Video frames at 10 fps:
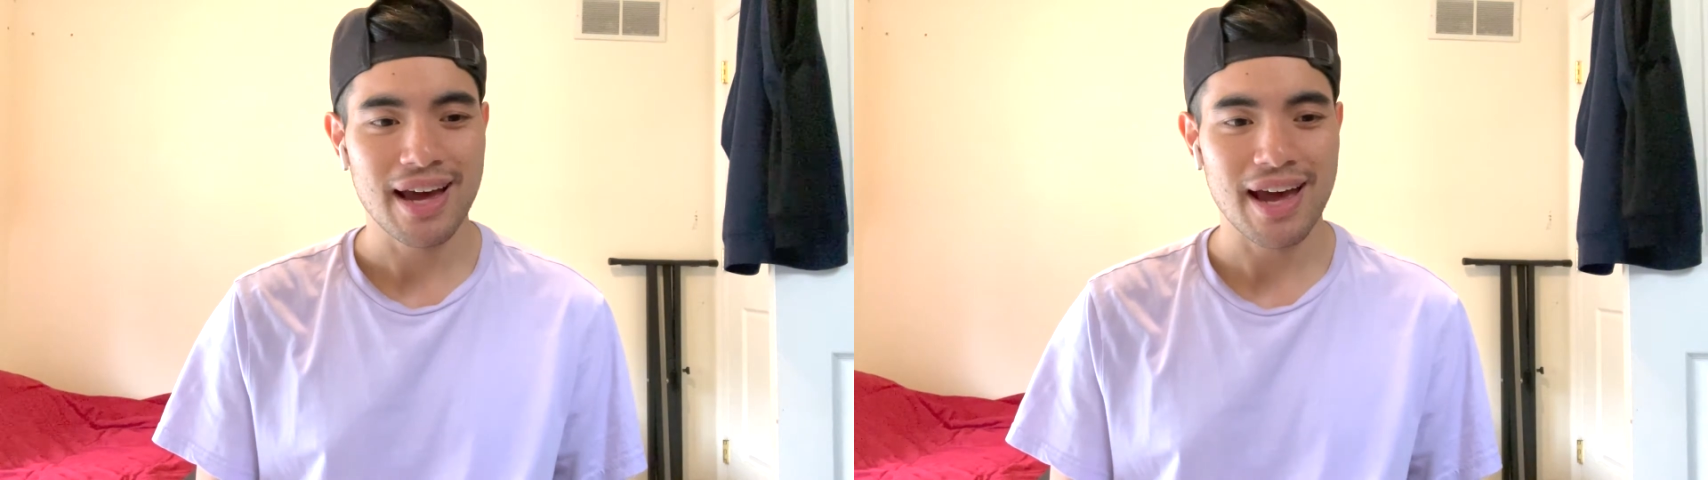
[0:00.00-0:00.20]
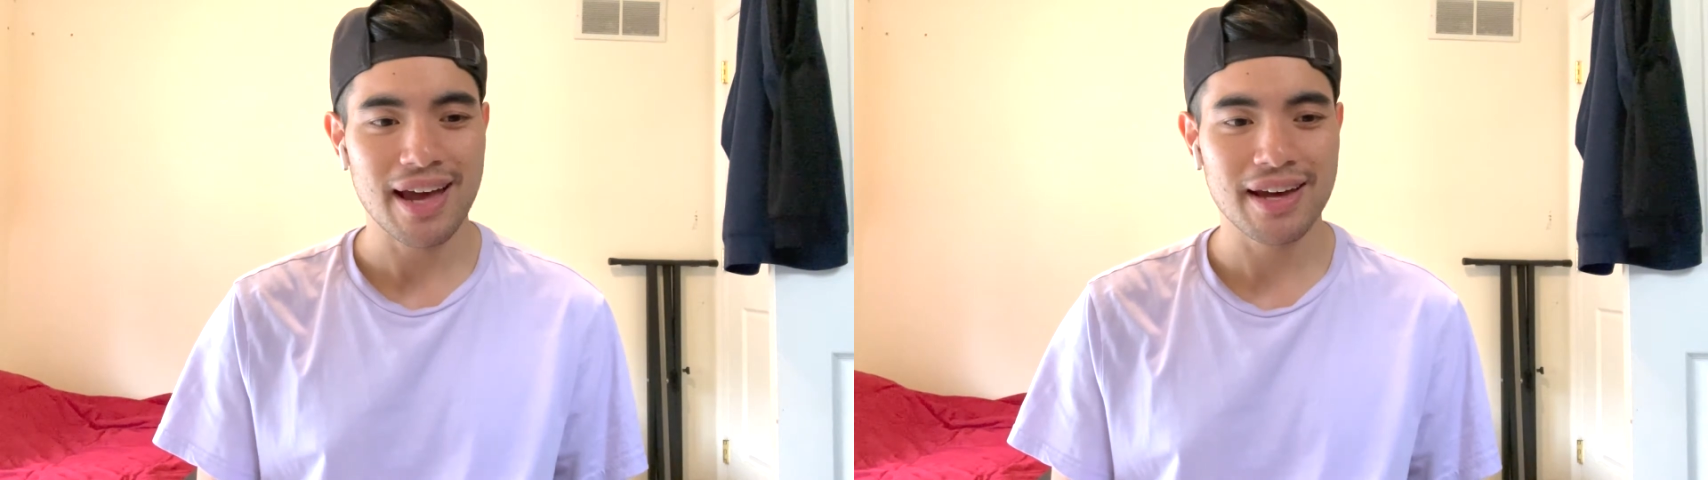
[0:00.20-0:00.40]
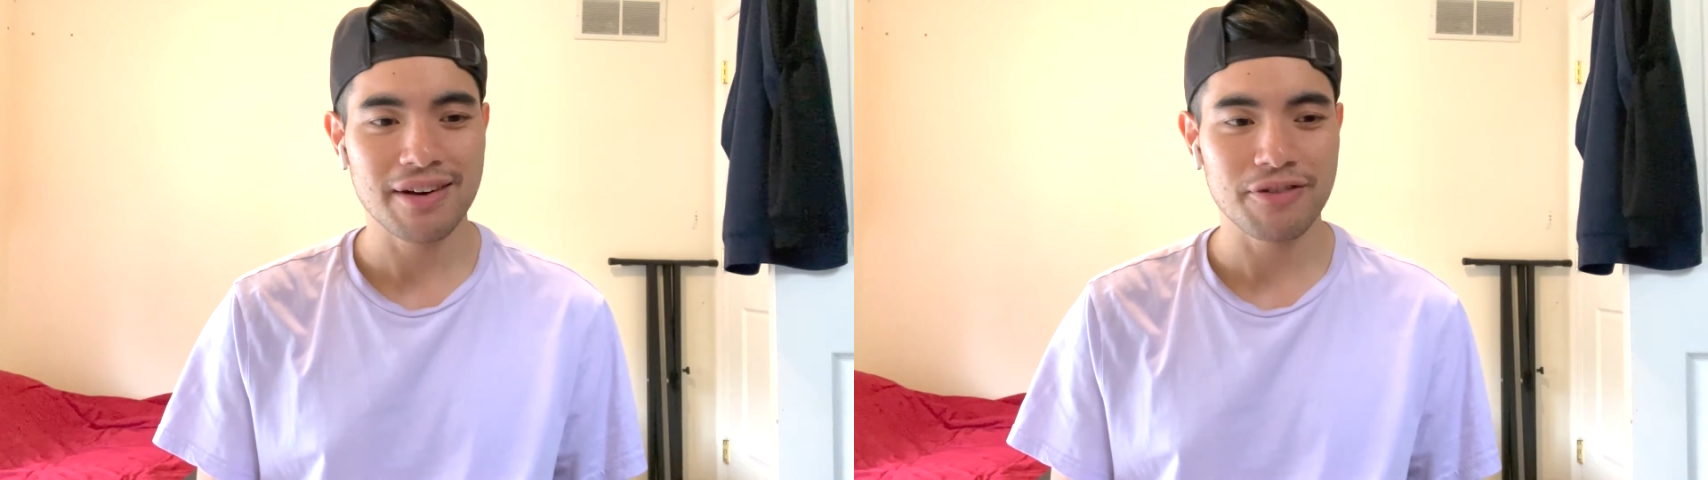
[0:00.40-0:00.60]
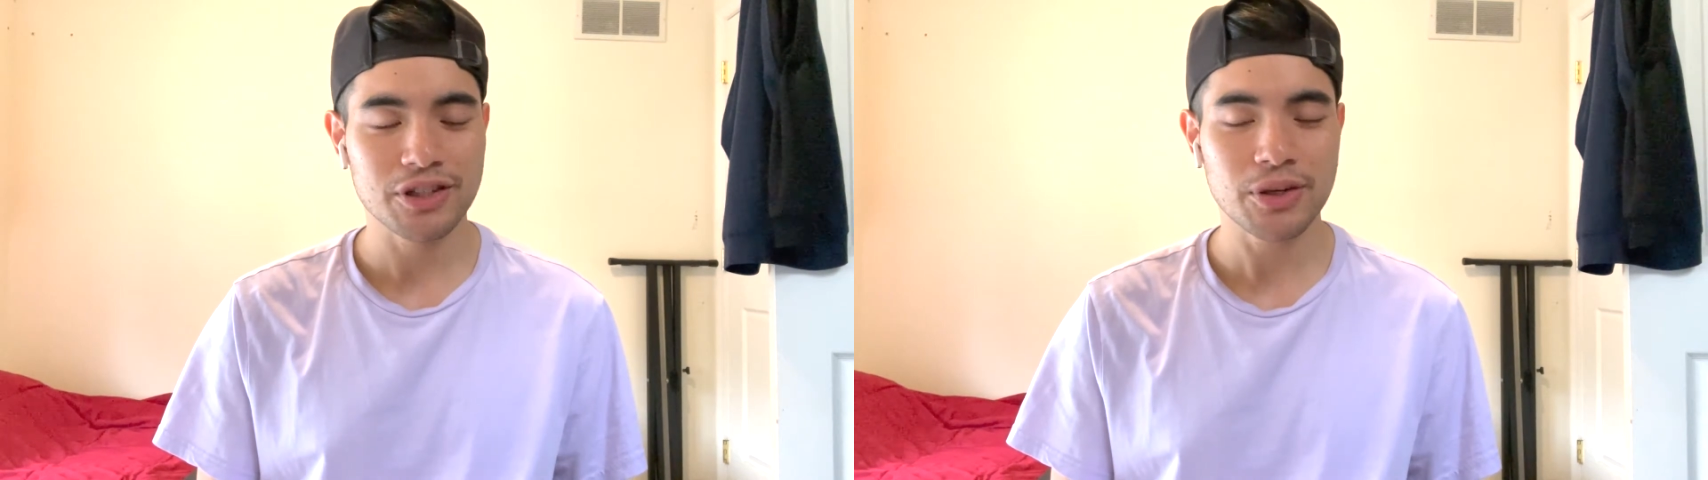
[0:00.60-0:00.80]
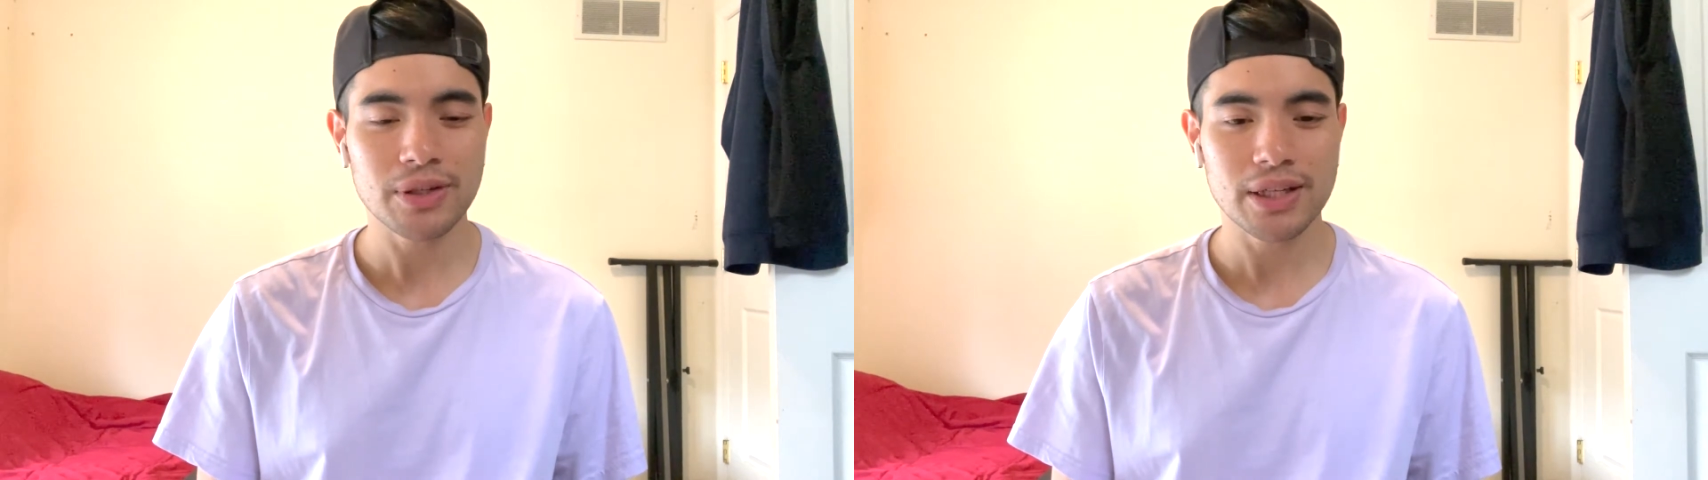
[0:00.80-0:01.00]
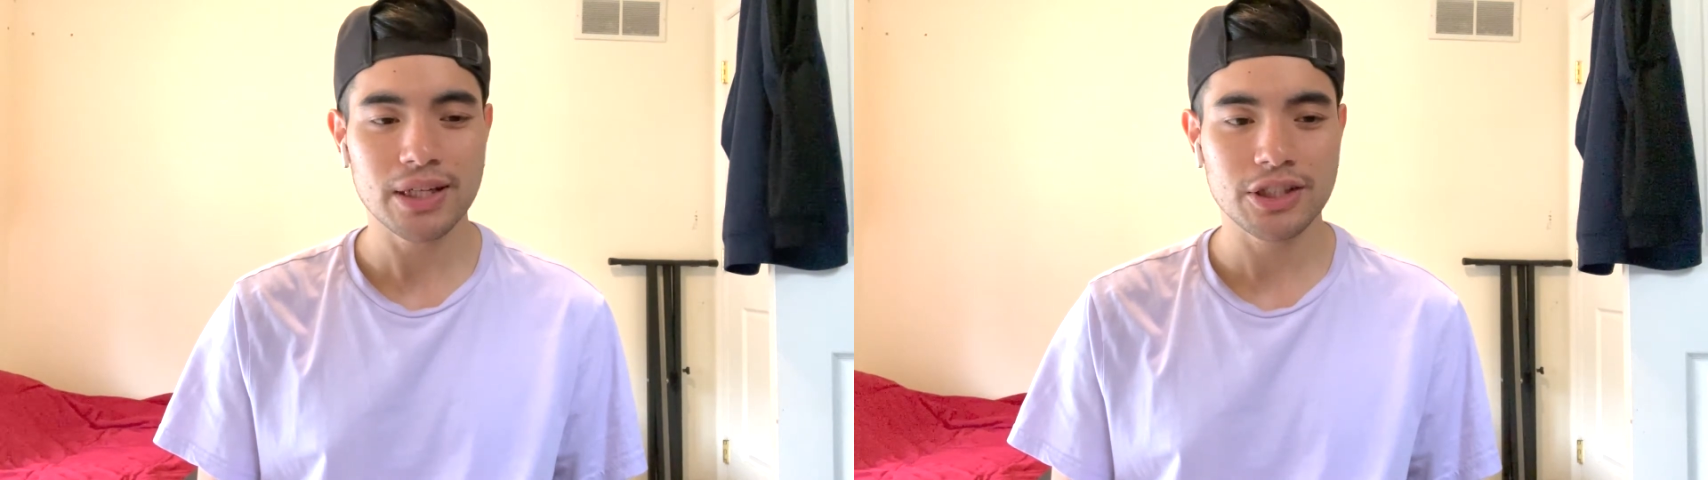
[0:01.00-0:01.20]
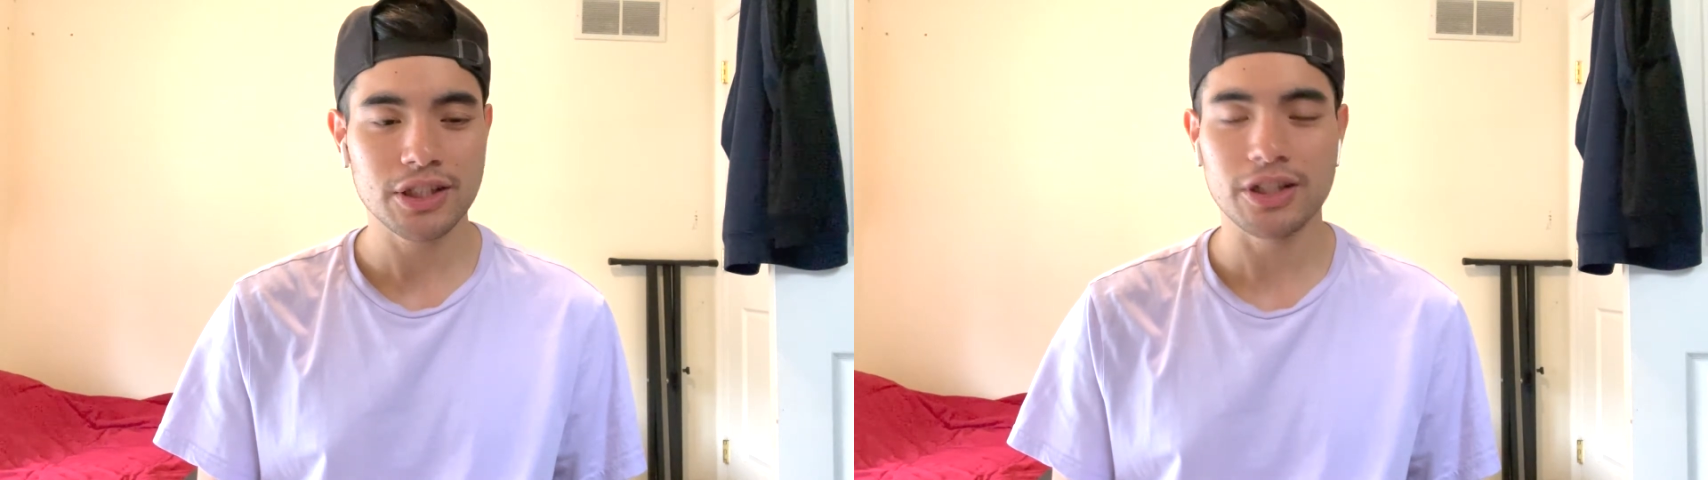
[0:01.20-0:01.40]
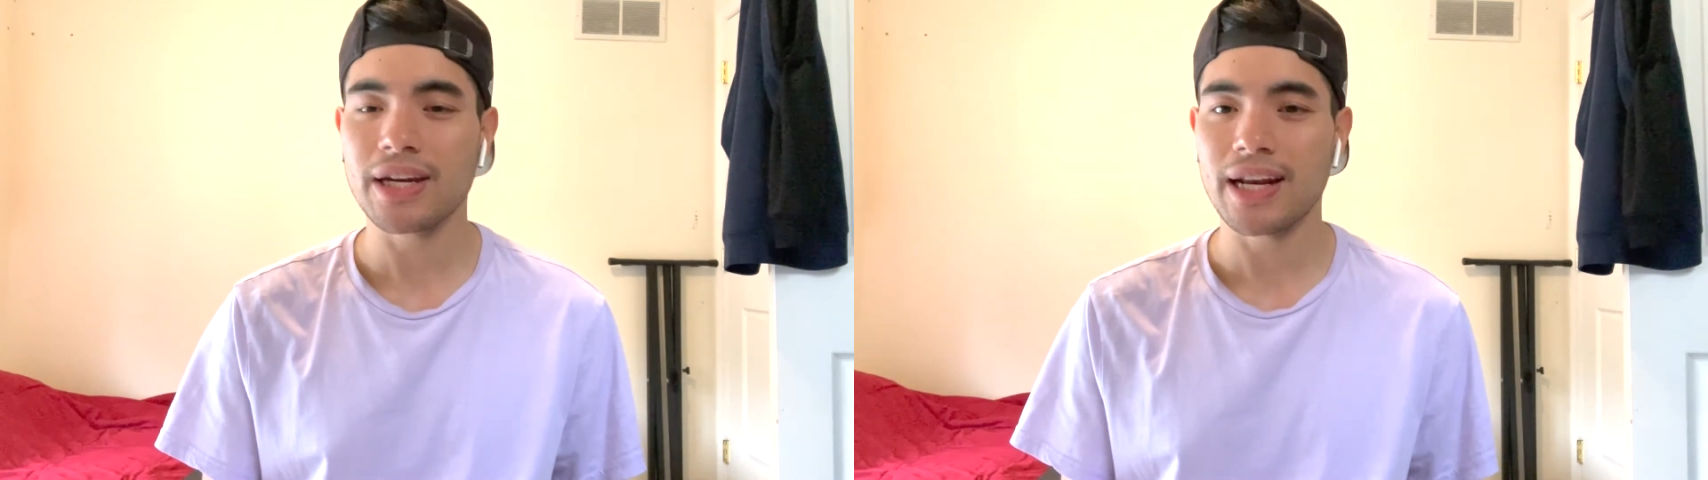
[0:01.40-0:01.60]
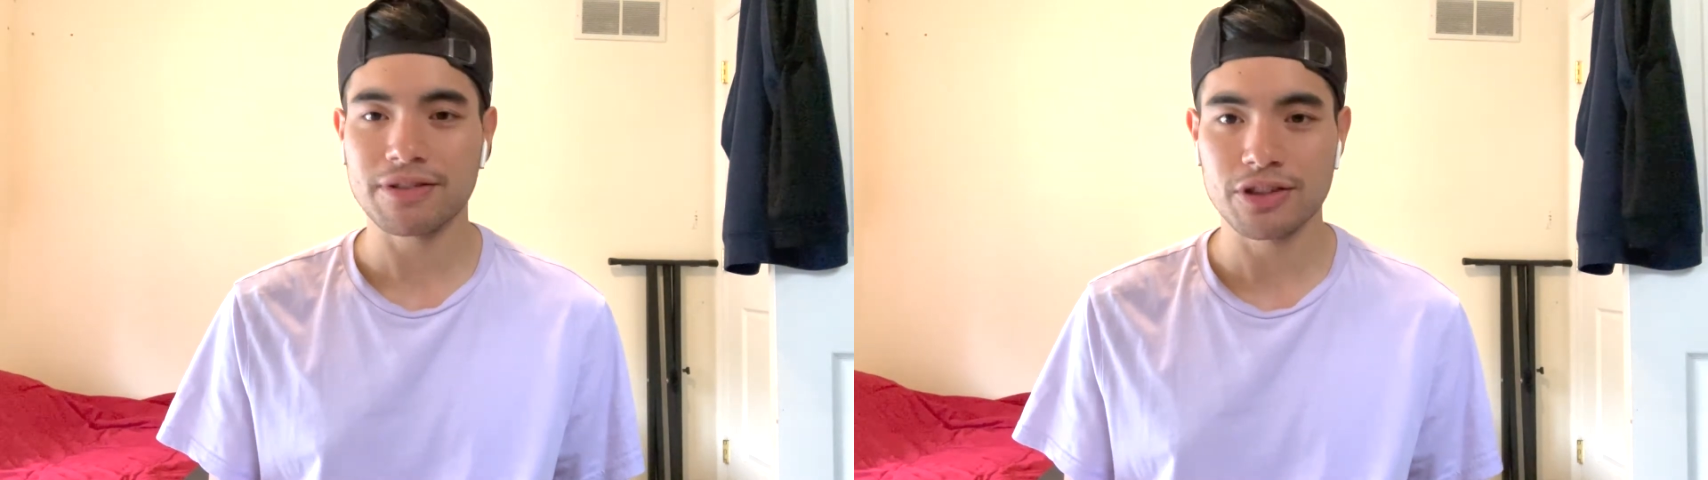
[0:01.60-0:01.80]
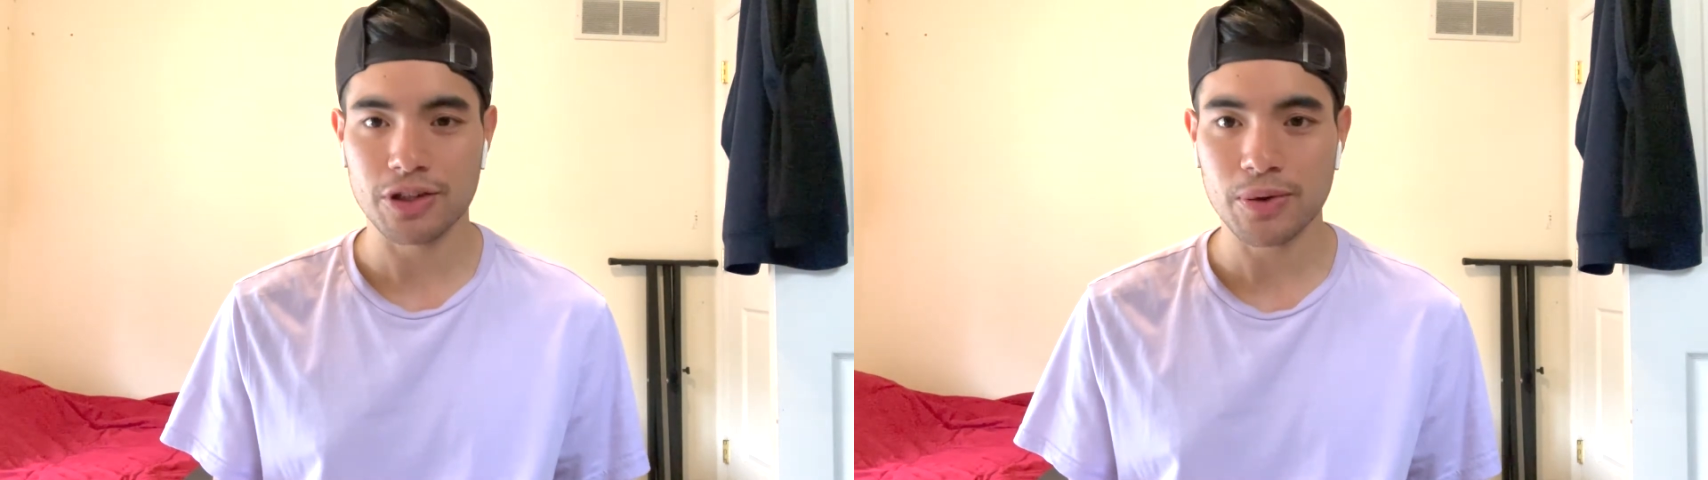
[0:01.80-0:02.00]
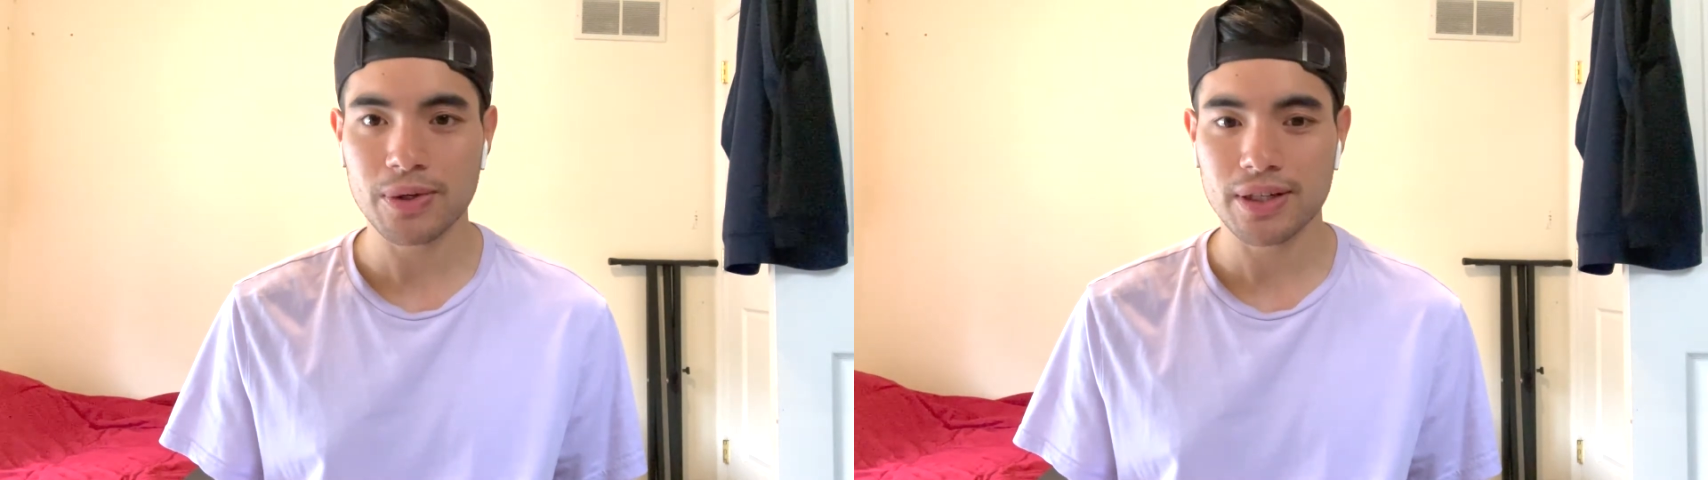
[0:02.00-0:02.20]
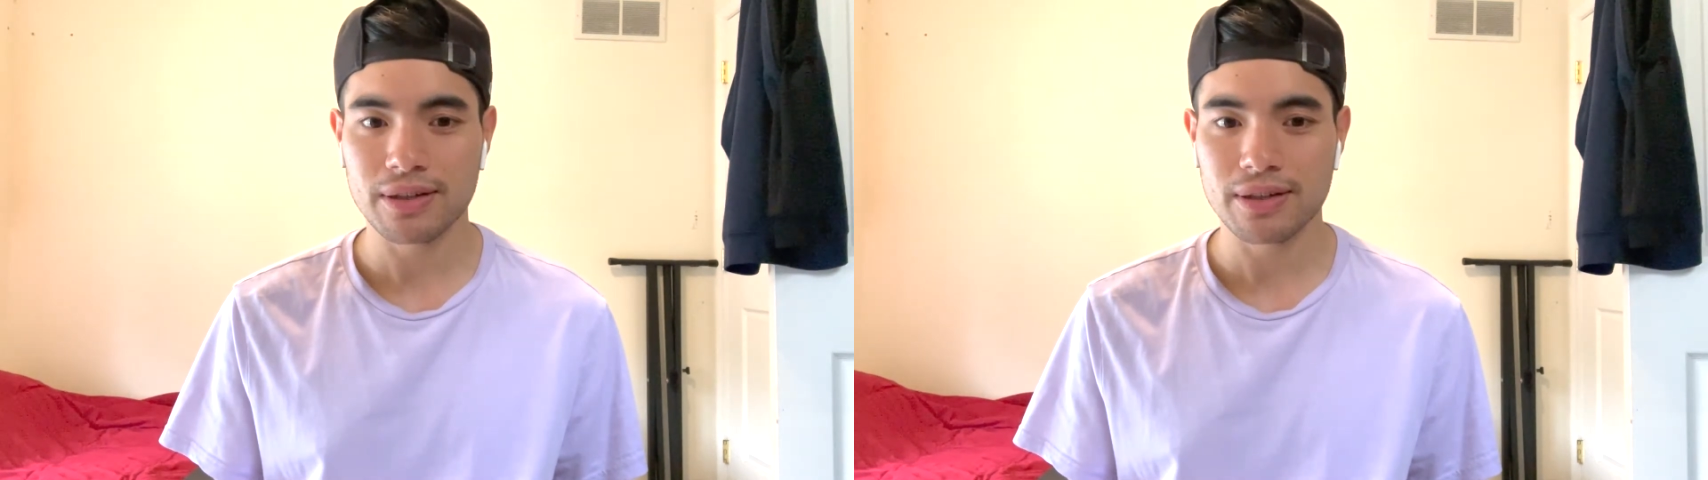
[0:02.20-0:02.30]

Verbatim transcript: And for Cheon-gi, she took it as a joke.